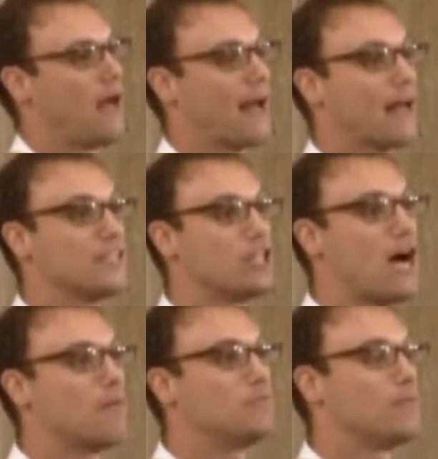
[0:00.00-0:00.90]
I got a
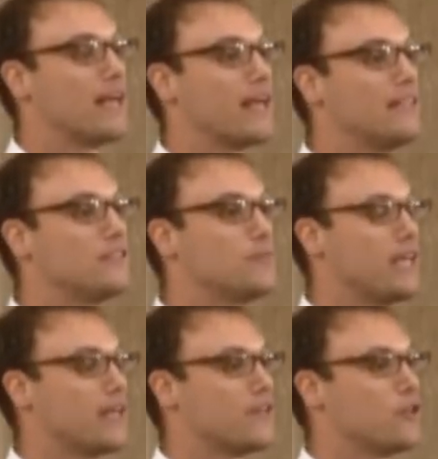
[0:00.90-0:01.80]
job to make ends
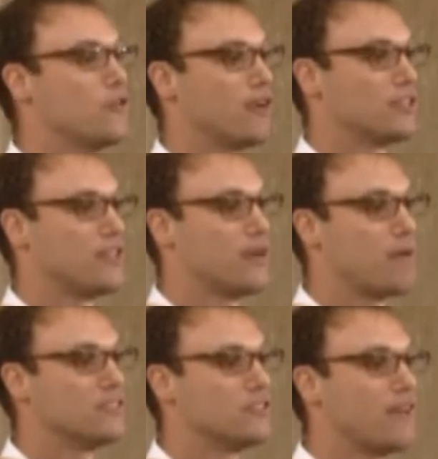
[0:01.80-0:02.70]
meet at the University
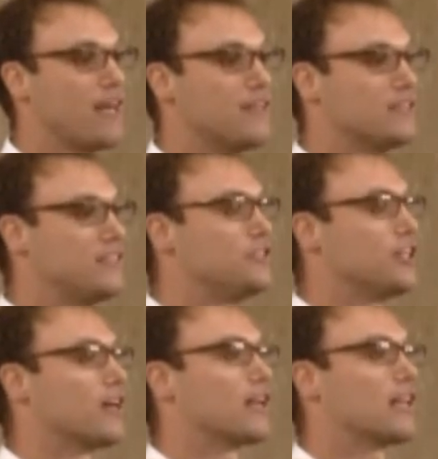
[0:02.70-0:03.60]
of Pennsylvania
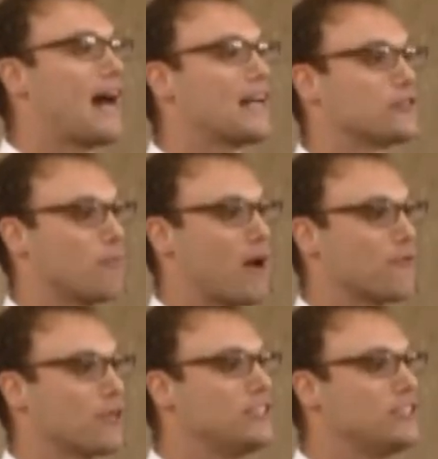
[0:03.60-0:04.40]
teaching a class on my